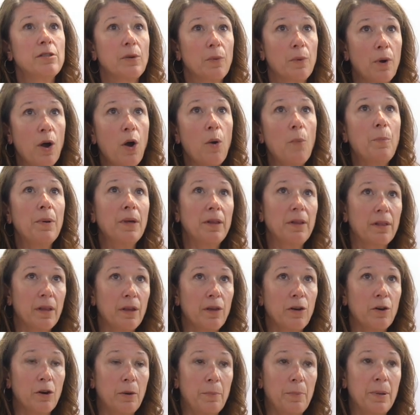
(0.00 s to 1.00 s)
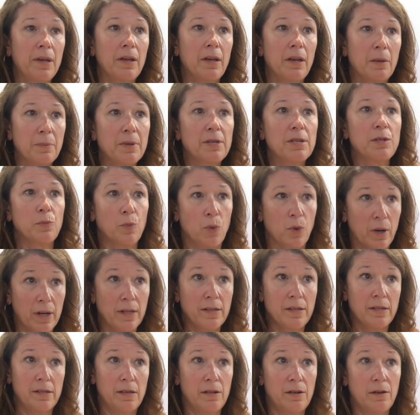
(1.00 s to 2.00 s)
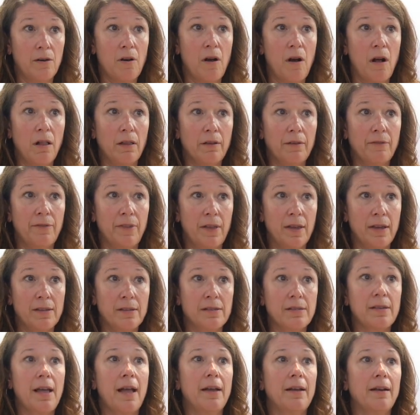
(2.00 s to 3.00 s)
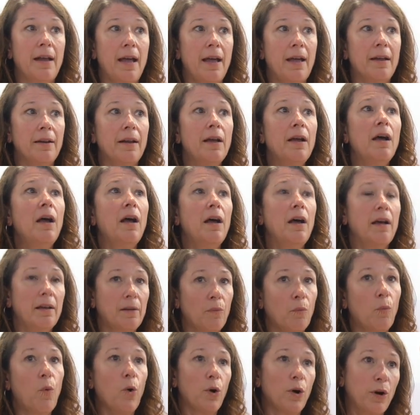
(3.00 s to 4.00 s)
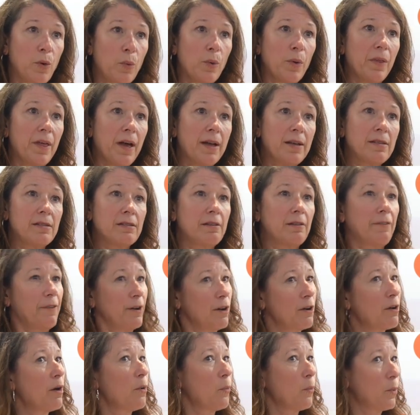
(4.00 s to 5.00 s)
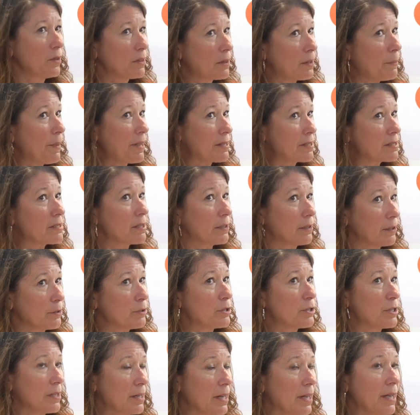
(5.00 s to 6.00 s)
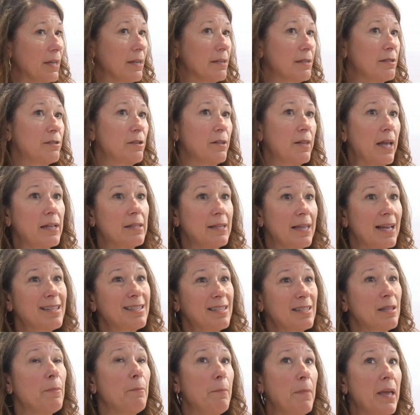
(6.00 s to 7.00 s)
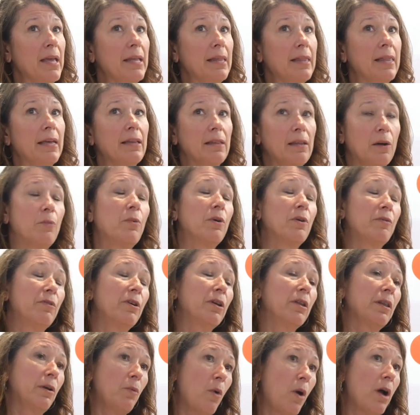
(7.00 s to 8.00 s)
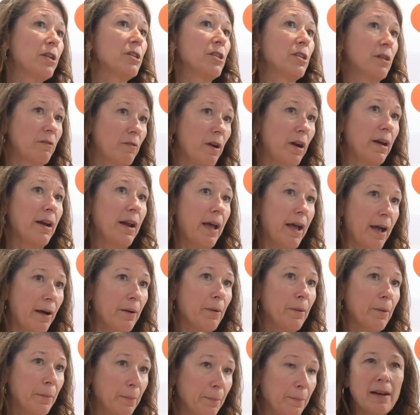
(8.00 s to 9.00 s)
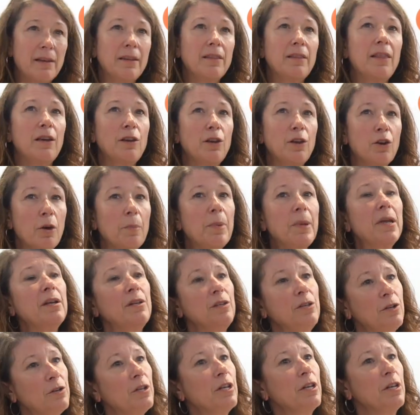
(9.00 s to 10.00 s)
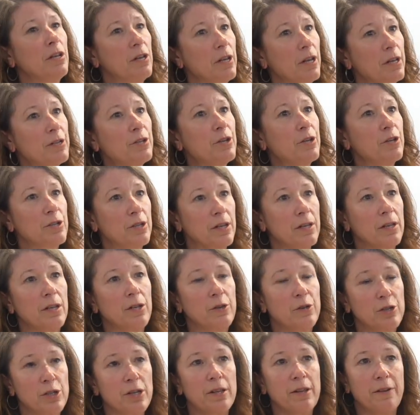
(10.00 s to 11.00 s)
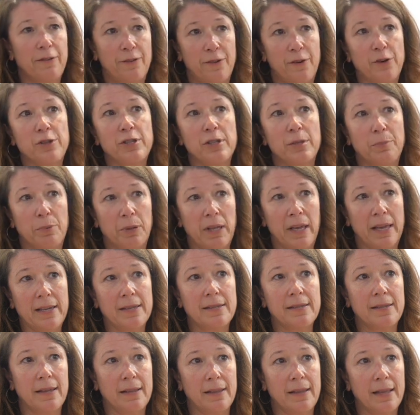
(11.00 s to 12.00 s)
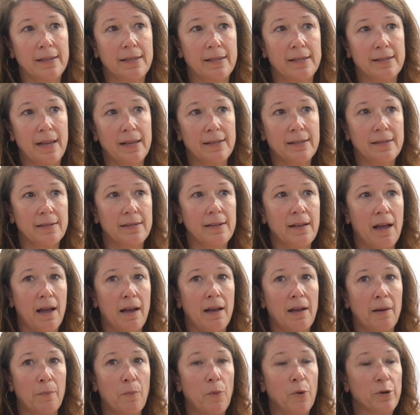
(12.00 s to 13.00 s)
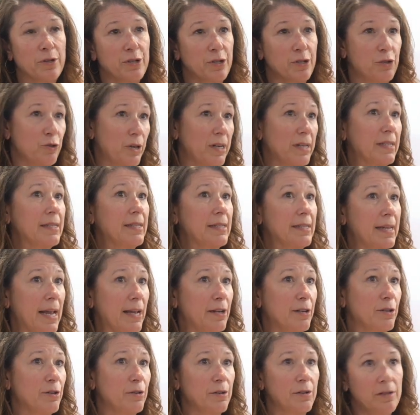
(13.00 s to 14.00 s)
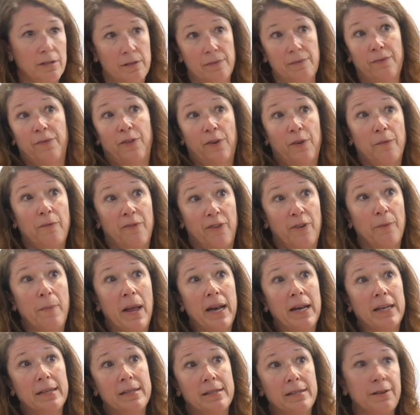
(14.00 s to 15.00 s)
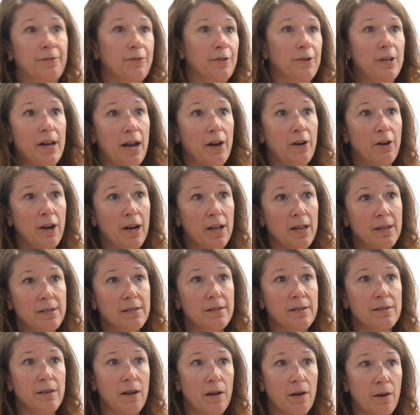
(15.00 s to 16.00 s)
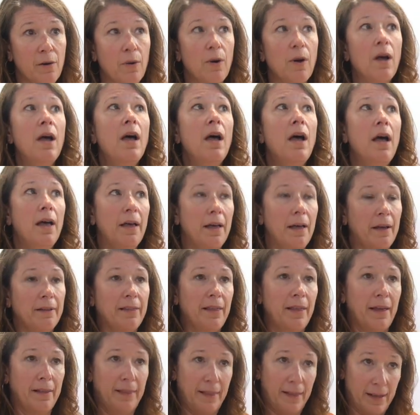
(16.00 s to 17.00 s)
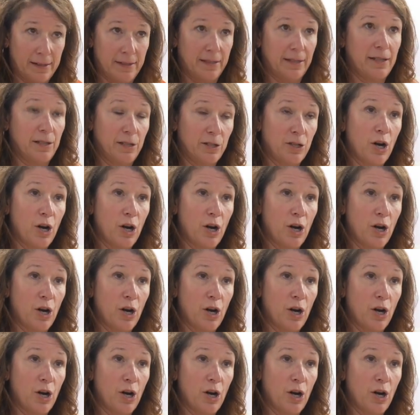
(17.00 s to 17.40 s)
we're hoping the European Commission will consider all of this and work with us to figure out what the best solution is. So that's the main thing that we're really watching right now. And the European Union is usually the first place that sets more strict standards for many different areas. So it's the